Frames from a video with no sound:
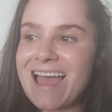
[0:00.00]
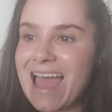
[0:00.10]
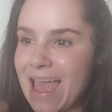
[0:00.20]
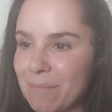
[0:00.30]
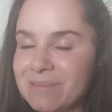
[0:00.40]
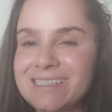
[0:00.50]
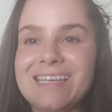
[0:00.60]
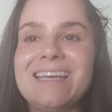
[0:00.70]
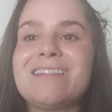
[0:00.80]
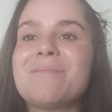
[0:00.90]

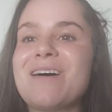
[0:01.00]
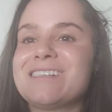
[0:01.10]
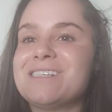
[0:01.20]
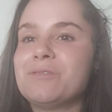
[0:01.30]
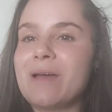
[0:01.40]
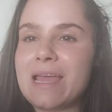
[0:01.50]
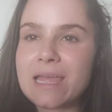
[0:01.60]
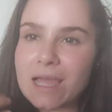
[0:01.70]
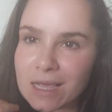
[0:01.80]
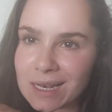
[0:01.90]
emptying the
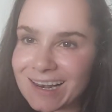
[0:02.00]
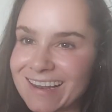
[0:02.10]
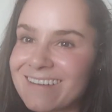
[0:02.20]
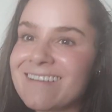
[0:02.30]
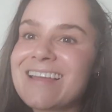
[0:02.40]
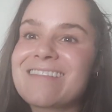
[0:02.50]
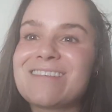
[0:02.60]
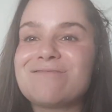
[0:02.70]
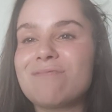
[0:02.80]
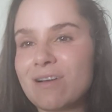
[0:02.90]
passageway, clearing
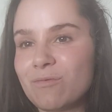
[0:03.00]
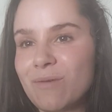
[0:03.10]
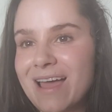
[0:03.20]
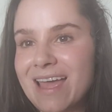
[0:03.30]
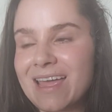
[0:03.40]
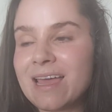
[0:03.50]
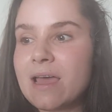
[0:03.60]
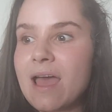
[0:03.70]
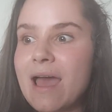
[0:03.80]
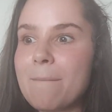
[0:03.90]
the runway
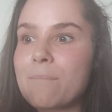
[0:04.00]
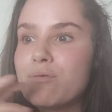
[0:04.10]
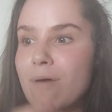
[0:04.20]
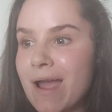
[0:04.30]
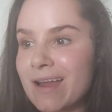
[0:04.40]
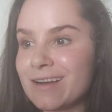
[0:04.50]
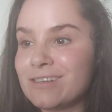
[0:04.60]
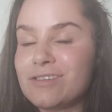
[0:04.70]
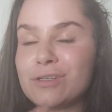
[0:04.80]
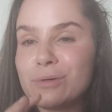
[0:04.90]
prior
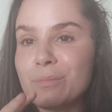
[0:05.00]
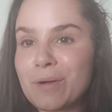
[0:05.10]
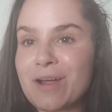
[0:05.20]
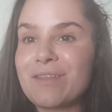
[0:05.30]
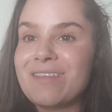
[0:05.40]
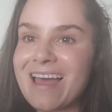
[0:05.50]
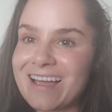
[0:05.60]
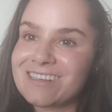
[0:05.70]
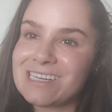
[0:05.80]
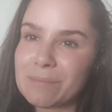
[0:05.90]
to birth
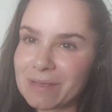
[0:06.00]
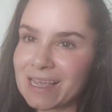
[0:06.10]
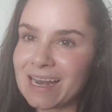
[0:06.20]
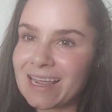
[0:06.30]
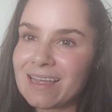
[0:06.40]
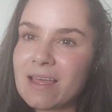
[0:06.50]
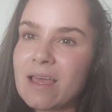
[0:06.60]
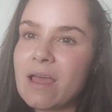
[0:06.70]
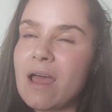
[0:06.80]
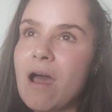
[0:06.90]
actually beginning.
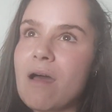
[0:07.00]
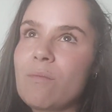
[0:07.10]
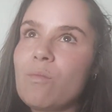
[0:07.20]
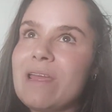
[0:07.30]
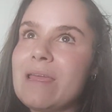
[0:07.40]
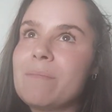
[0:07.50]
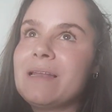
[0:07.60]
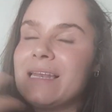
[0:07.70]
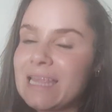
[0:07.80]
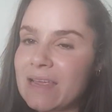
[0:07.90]
We
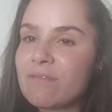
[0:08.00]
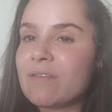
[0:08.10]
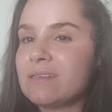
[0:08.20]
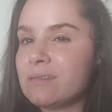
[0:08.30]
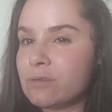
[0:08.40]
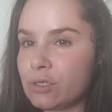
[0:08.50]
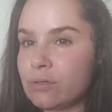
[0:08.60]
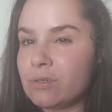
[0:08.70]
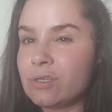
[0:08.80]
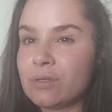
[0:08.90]
believe that this is
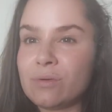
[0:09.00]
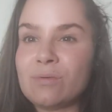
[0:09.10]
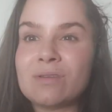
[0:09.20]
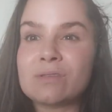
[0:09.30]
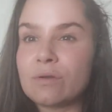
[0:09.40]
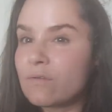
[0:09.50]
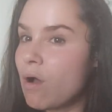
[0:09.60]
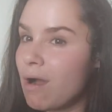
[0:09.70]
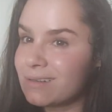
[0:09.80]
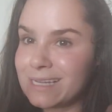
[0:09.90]
due to the sort of
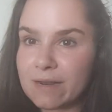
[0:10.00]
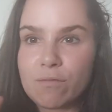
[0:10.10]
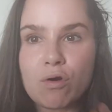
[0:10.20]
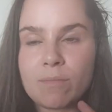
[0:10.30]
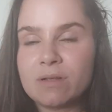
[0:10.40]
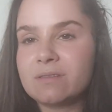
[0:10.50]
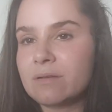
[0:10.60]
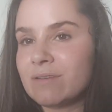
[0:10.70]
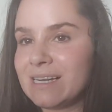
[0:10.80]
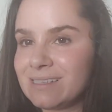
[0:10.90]
cocktail of hormones
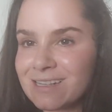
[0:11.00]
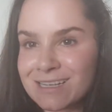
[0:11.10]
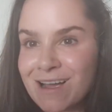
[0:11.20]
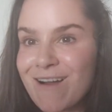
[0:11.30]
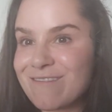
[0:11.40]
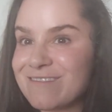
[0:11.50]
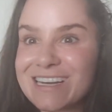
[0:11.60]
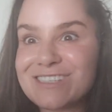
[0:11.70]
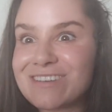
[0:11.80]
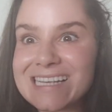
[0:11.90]
that
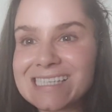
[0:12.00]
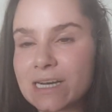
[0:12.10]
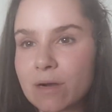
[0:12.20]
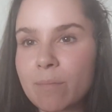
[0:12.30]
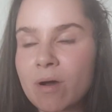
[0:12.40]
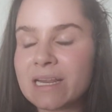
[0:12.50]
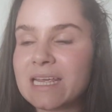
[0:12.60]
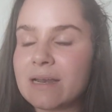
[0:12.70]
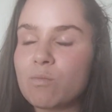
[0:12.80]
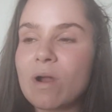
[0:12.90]
is released in our body,
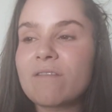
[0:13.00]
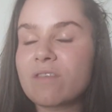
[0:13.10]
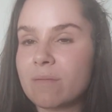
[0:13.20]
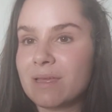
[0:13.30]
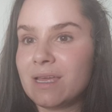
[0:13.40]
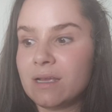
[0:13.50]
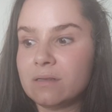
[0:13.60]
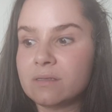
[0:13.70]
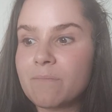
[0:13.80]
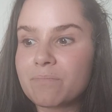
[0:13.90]
and one of them
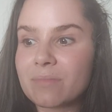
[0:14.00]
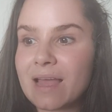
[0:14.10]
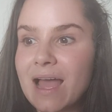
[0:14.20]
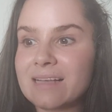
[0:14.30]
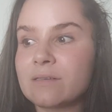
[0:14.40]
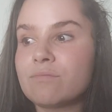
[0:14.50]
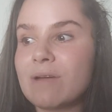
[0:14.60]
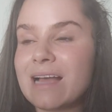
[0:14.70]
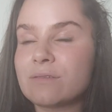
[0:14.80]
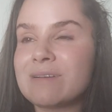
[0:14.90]
has a
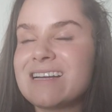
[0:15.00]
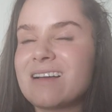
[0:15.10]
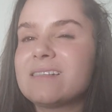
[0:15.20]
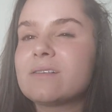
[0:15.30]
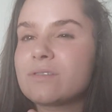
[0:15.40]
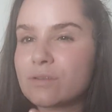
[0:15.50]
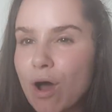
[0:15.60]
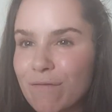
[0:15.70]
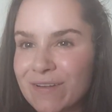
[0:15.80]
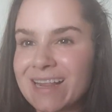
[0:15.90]
really nice
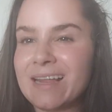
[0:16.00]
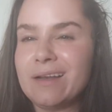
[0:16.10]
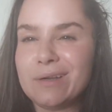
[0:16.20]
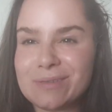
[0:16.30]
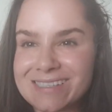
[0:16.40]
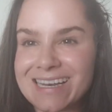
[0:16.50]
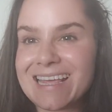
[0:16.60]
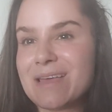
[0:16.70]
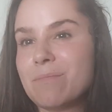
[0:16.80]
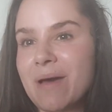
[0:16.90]
softening,
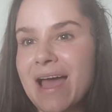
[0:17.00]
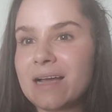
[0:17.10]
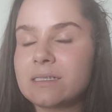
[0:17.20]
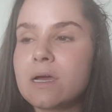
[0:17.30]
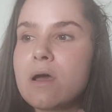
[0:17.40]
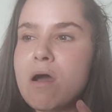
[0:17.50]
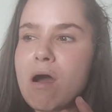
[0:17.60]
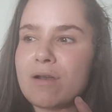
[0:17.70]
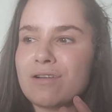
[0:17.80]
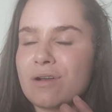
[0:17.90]
loosening impact
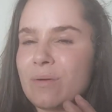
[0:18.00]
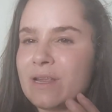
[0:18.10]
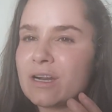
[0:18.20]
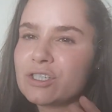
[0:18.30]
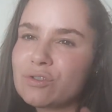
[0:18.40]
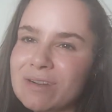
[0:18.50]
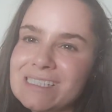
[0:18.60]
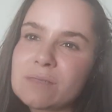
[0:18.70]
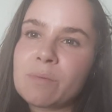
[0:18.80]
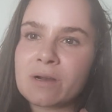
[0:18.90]
on not only our
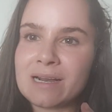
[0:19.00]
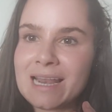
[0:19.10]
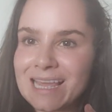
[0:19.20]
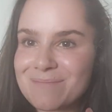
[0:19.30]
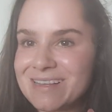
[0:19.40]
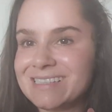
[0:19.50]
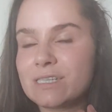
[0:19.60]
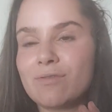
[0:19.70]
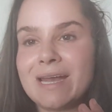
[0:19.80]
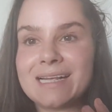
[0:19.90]
joints but our ligaments,
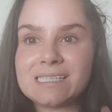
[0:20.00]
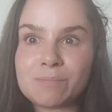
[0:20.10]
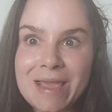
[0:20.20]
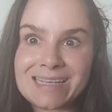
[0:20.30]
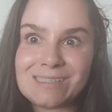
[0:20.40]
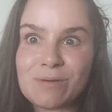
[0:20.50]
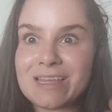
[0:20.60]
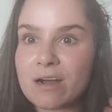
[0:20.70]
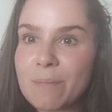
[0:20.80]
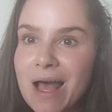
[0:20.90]
creating space
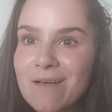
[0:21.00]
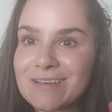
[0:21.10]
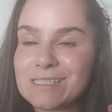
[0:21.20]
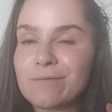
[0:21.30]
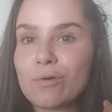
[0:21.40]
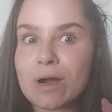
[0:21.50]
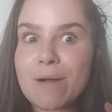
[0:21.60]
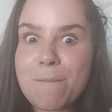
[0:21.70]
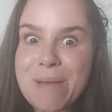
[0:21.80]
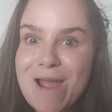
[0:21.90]
within our pelvis for
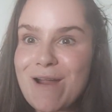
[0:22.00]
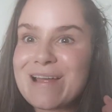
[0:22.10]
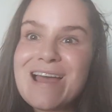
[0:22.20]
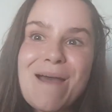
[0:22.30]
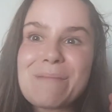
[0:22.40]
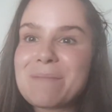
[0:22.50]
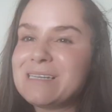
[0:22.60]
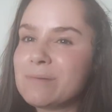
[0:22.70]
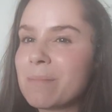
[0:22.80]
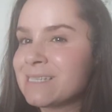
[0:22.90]
our baby
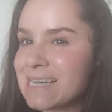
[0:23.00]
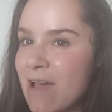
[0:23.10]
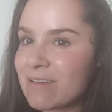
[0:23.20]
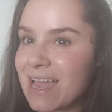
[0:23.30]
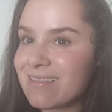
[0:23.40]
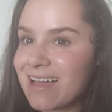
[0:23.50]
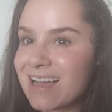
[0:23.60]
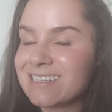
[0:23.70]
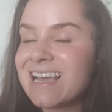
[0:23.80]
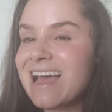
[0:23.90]
to be able to navigate
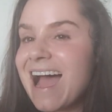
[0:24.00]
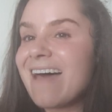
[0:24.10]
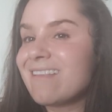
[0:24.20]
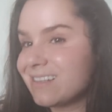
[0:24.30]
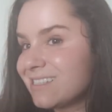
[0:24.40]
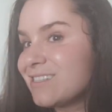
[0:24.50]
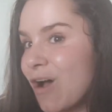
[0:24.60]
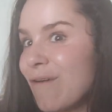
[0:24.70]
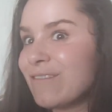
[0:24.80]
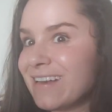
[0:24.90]
that. And that
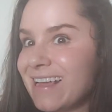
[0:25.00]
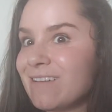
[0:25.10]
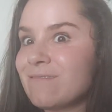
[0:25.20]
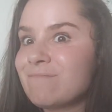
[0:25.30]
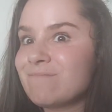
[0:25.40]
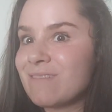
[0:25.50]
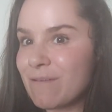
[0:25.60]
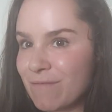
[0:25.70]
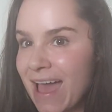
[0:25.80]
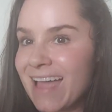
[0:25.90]
softening
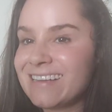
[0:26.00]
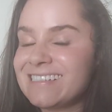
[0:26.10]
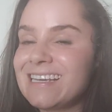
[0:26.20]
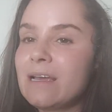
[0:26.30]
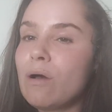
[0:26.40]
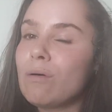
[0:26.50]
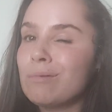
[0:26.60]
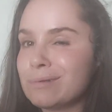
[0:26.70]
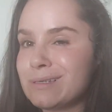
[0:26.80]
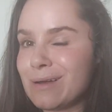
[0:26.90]
effect
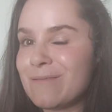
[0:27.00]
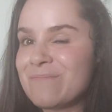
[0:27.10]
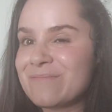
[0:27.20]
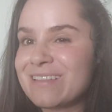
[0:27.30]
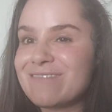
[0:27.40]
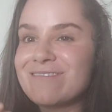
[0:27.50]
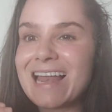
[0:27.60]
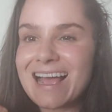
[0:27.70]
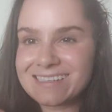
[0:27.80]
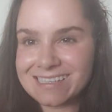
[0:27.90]
also
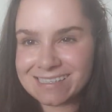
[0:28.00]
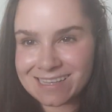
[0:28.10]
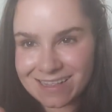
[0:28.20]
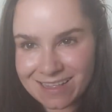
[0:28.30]
relaxes